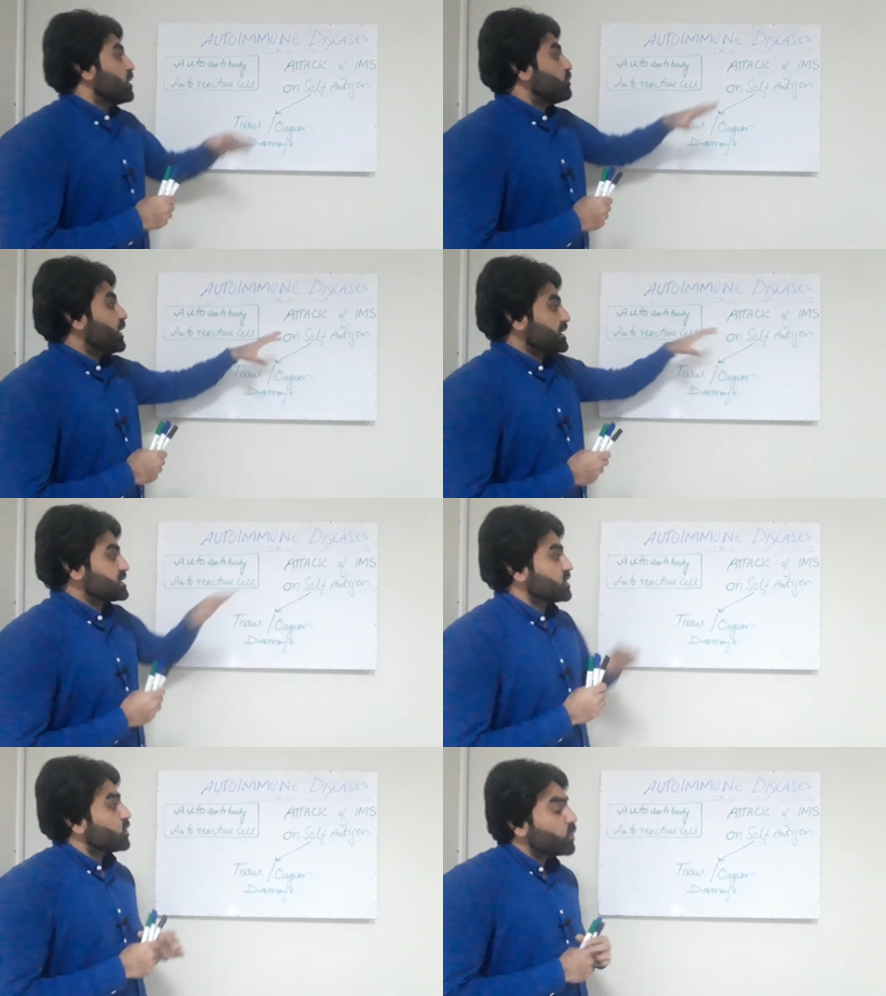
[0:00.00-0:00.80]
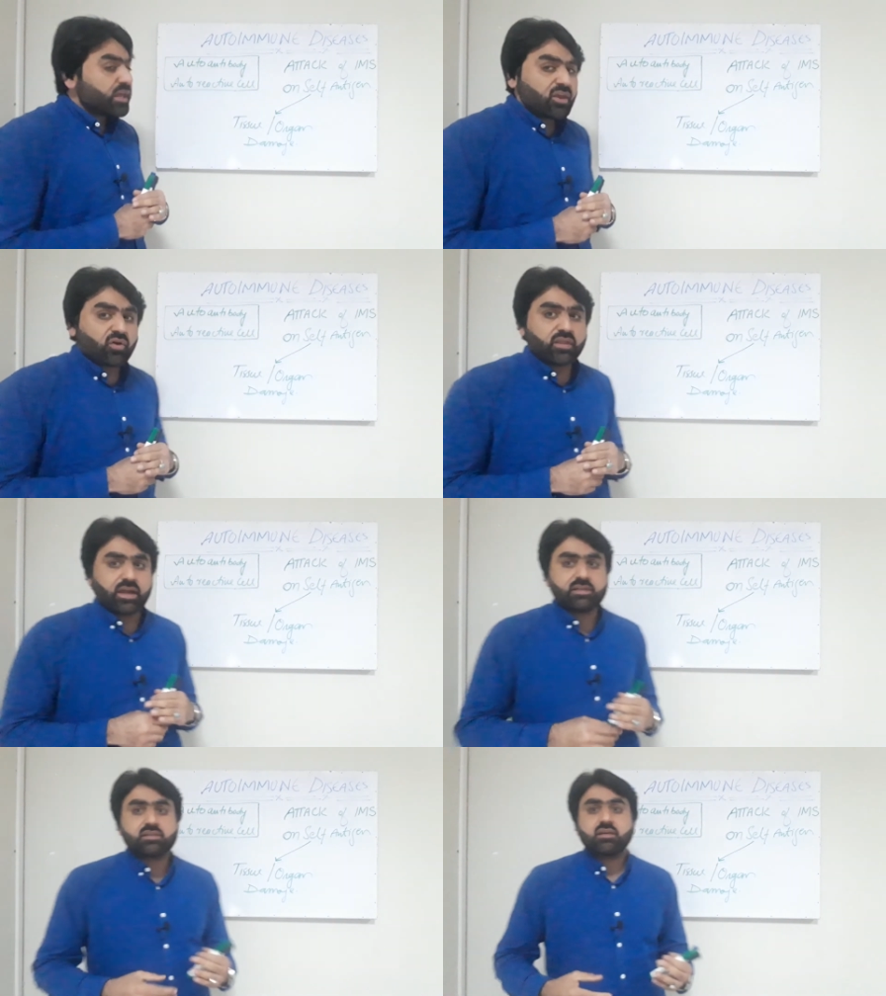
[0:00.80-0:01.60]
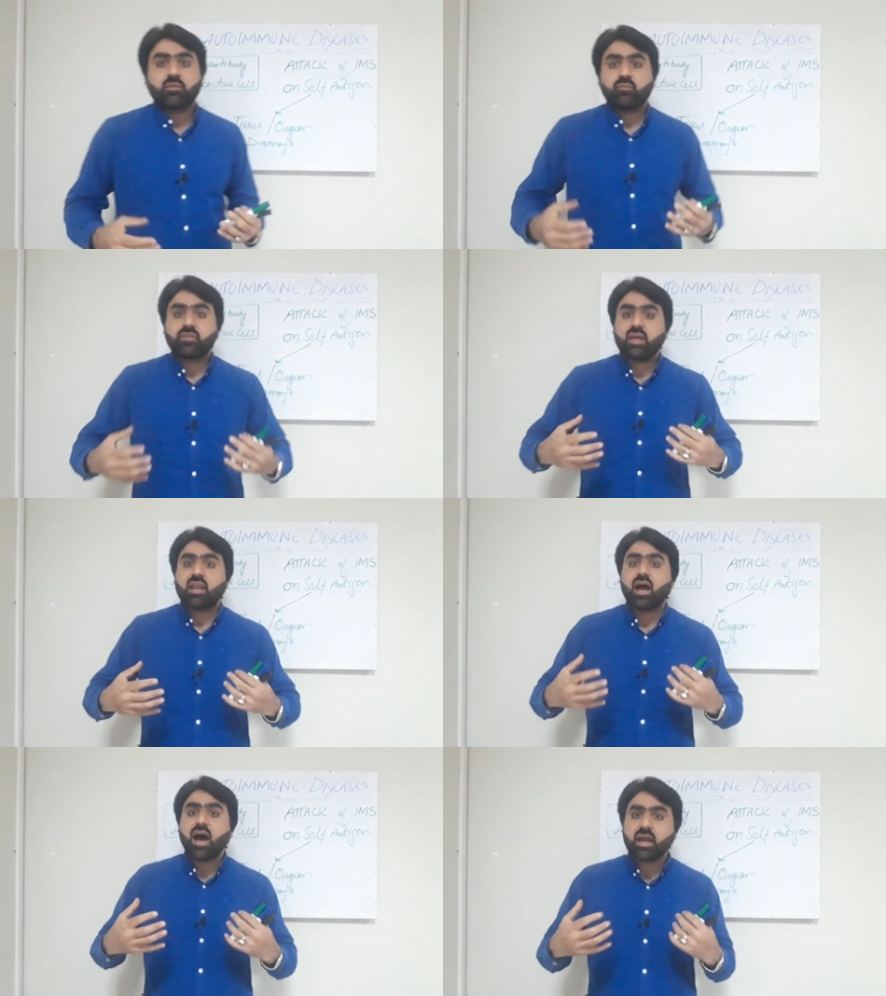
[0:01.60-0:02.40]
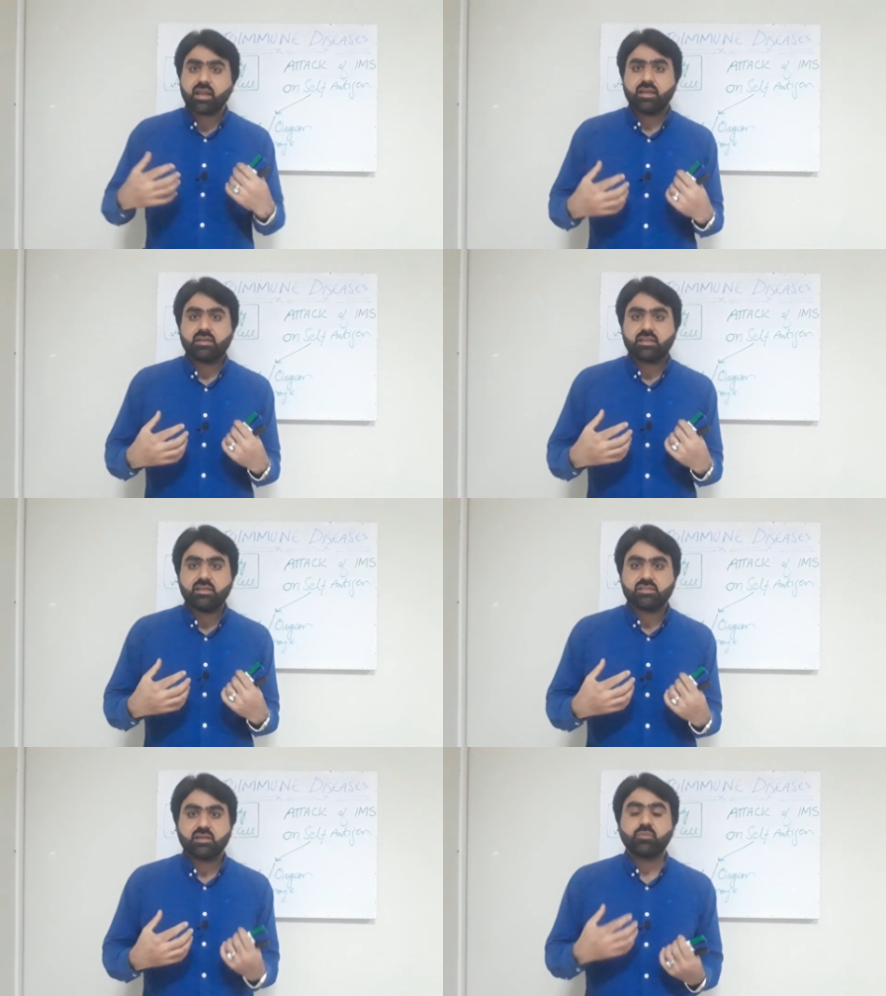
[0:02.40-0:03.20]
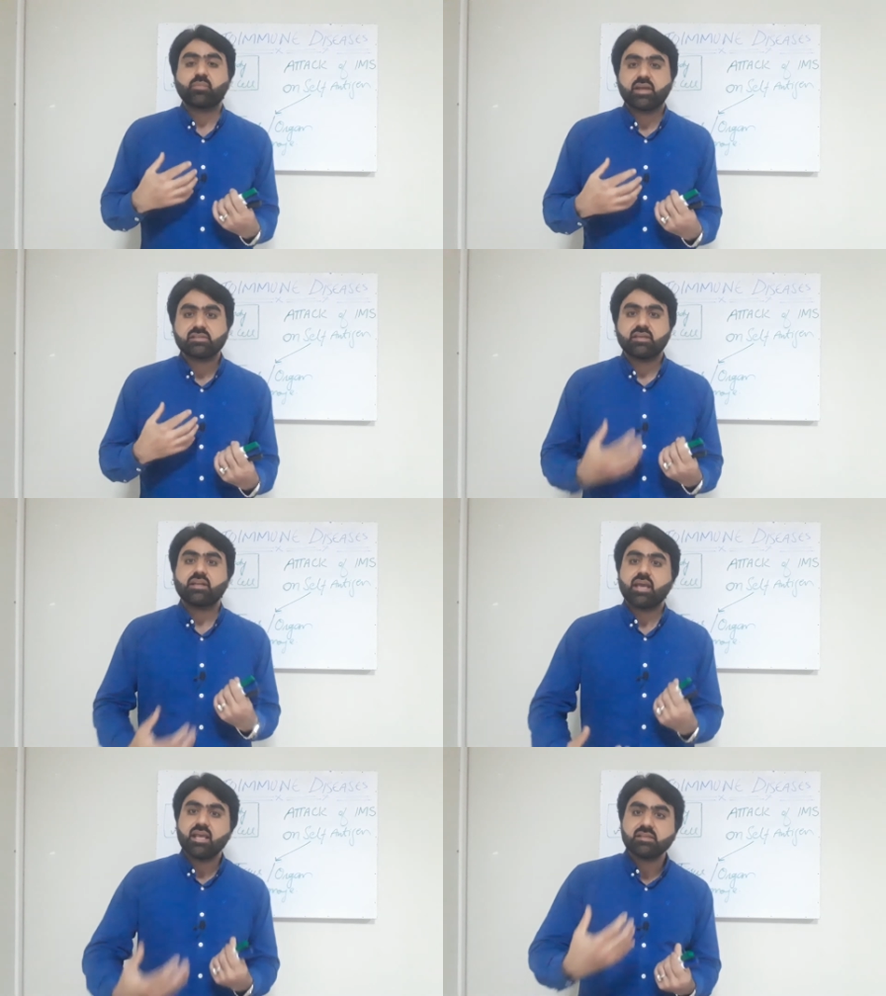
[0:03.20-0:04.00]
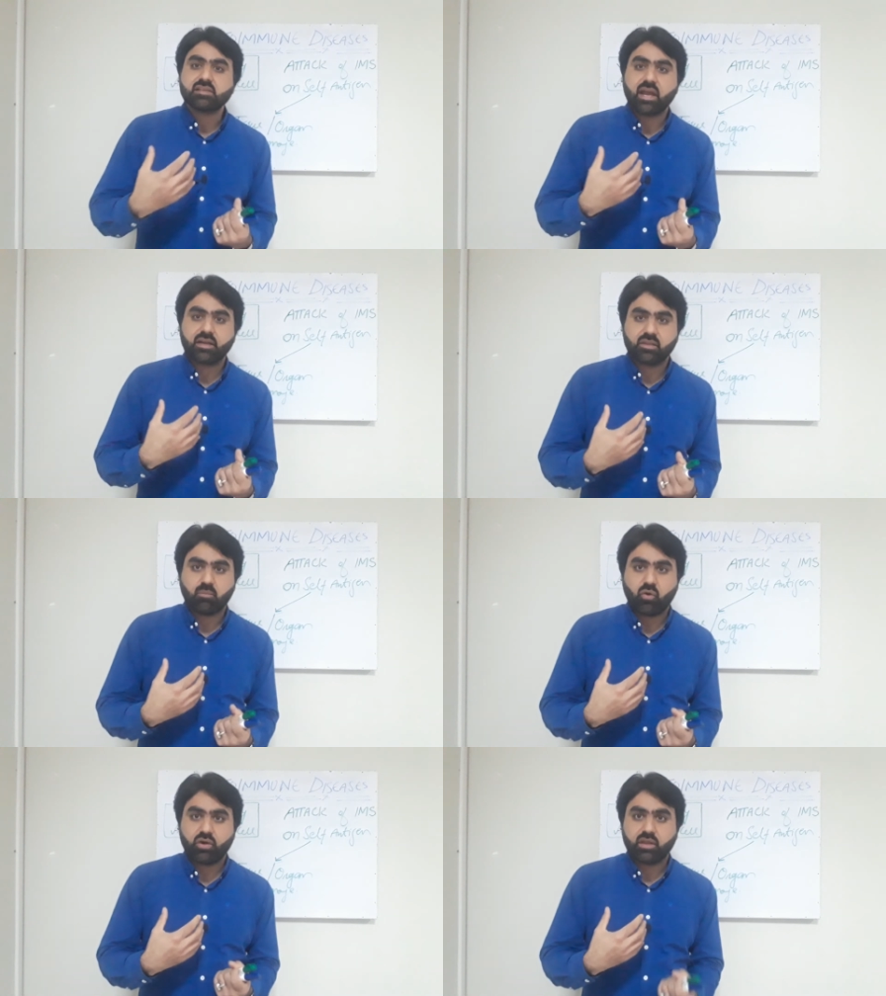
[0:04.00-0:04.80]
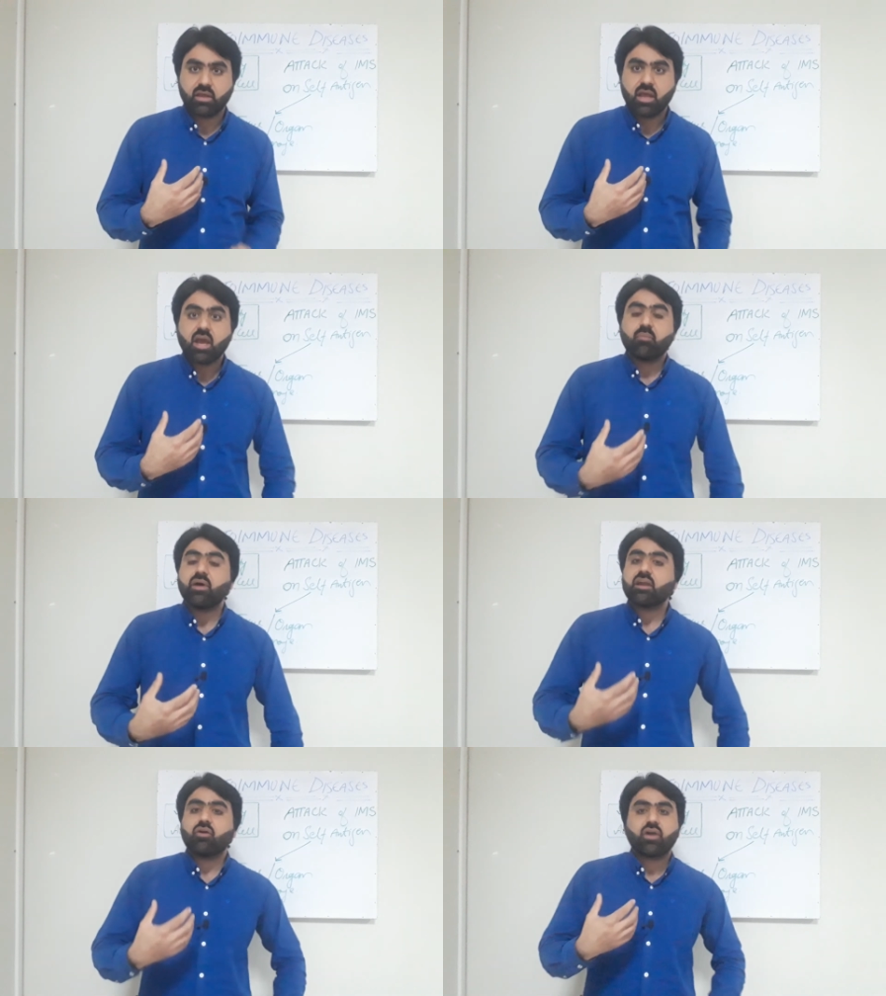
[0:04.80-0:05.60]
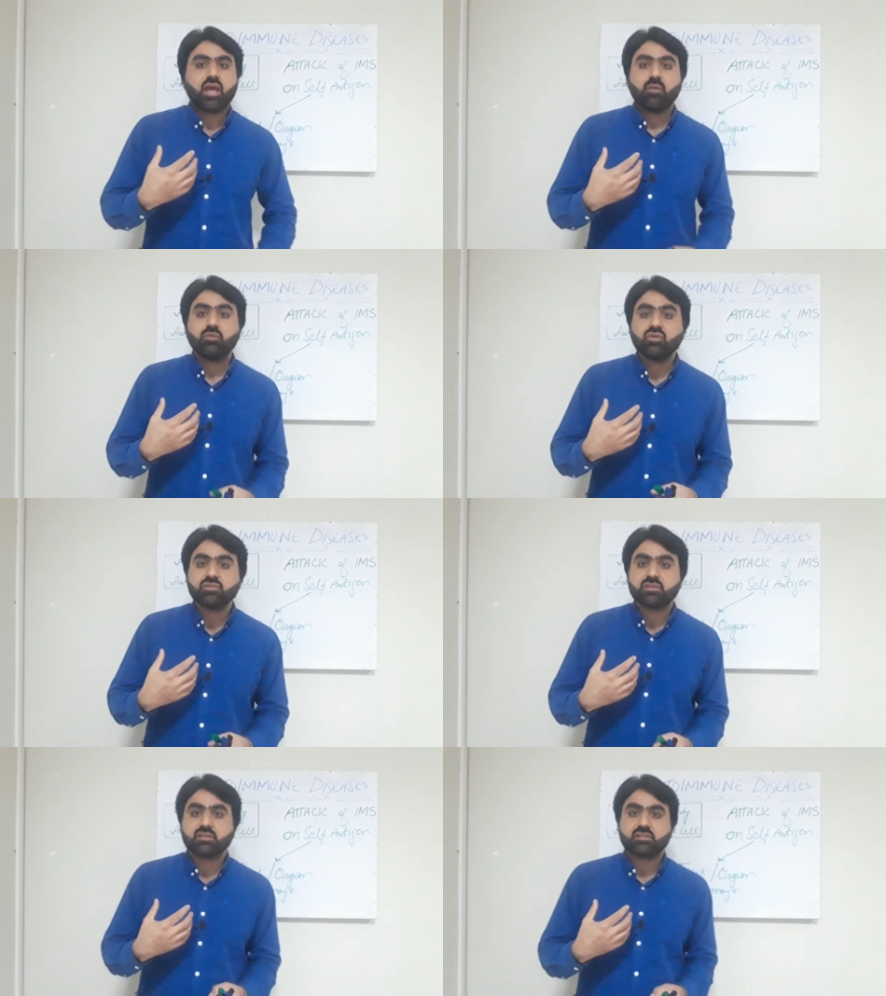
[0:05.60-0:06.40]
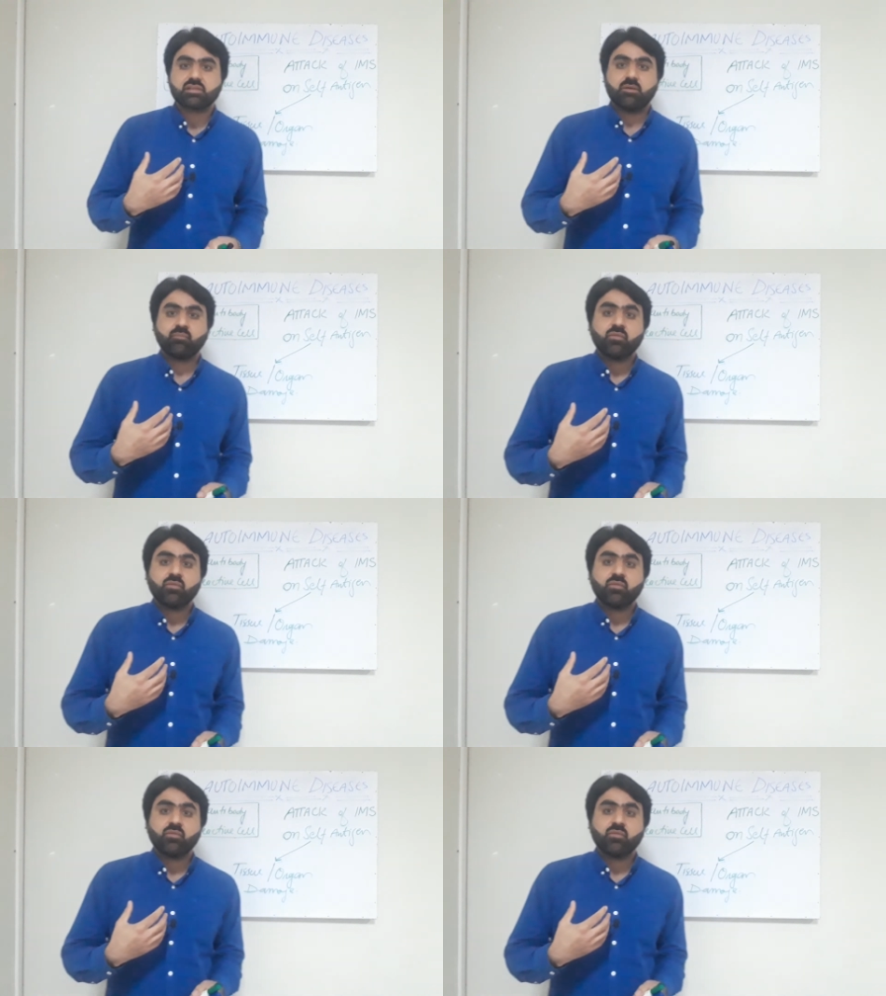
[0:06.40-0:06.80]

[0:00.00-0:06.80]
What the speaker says: But we know that there are antigen present inside the body, but our immune system